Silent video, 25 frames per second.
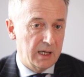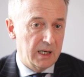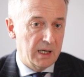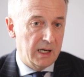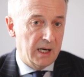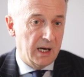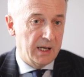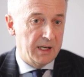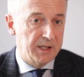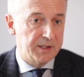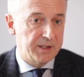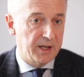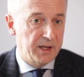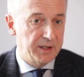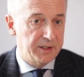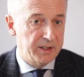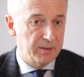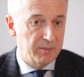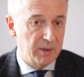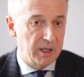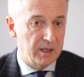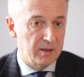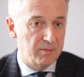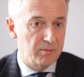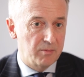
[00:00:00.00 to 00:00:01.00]
and he said to
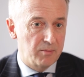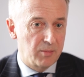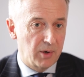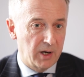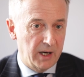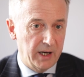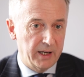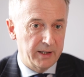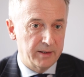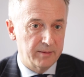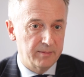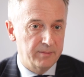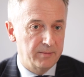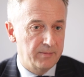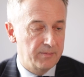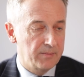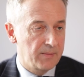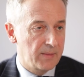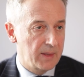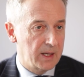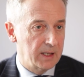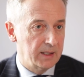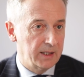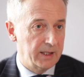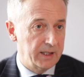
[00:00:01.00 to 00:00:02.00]
me, "Brian,
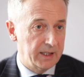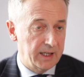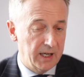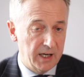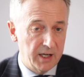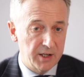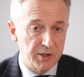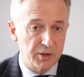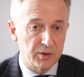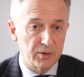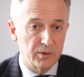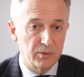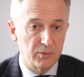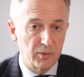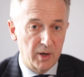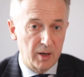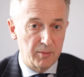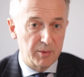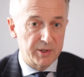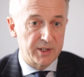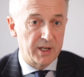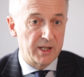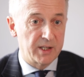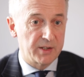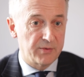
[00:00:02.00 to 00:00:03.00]
litigation
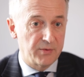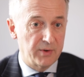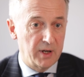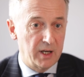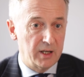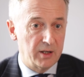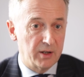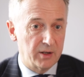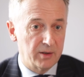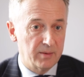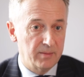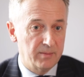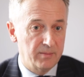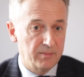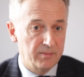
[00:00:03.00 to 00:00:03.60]
represents failure."